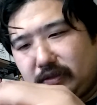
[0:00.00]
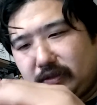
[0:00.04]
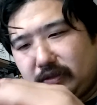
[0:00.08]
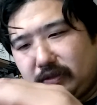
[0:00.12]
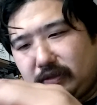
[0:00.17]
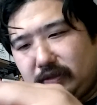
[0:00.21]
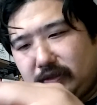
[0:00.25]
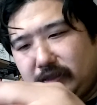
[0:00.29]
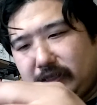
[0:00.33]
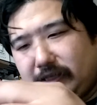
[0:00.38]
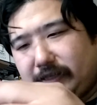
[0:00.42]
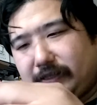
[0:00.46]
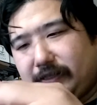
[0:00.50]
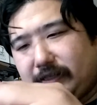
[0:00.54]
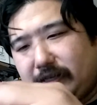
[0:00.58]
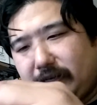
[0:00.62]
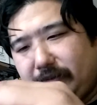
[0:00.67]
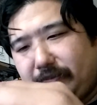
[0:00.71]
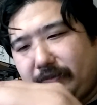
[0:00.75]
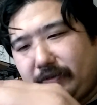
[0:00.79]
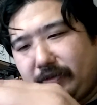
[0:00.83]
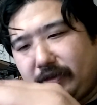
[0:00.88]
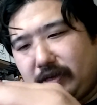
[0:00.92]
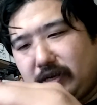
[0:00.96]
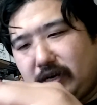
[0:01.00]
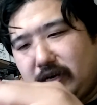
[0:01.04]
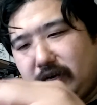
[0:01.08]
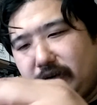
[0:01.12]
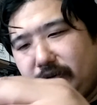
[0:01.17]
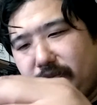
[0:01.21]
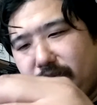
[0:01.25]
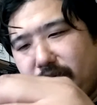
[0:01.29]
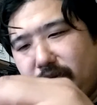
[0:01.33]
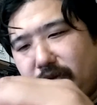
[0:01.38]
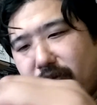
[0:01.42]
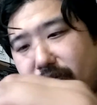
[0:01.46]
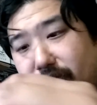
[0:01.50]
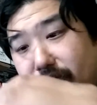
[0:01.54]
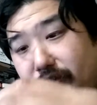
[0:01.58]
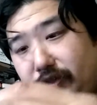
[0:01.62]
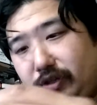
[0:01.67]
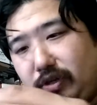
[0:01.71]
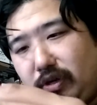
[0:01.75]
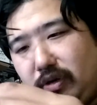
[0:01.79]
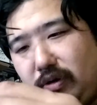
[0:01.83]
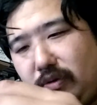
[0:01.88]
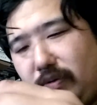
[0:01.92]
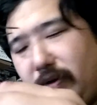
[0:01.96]
less time than the cotton will and just
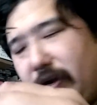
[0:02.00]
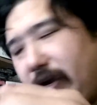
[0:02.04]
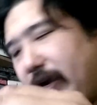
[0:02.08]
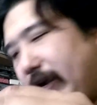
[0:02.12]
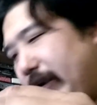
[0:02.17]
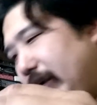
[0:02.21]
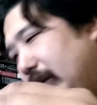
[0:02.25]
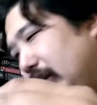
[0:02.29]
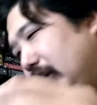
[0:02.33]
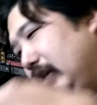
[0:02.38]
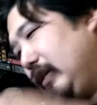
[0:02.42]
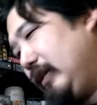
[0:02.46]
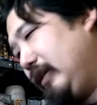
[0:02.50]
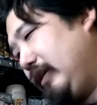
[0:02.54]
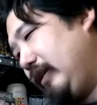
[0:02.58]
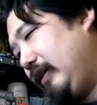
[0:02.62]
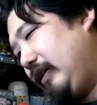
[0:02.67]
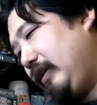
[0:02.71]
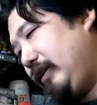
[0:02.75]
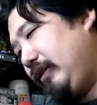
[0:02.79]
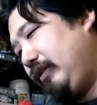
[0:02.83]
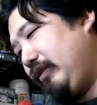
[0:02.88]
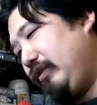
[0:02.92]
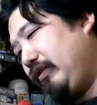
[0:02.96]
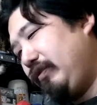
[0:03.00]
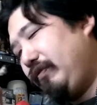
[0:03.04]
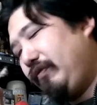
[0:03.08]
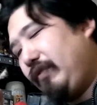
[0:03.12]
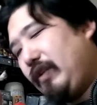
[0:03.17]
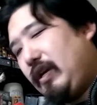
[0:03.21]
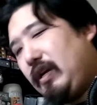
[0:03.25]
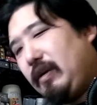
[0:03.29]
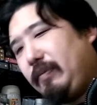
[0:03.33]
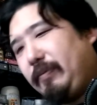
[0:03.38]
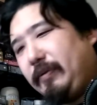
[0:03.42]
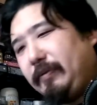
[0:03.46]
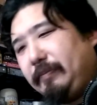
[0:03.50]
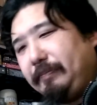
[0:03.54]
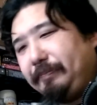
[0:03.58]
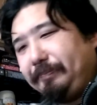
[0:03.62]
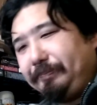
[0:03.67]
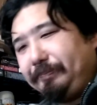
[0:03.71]
go away in the environment.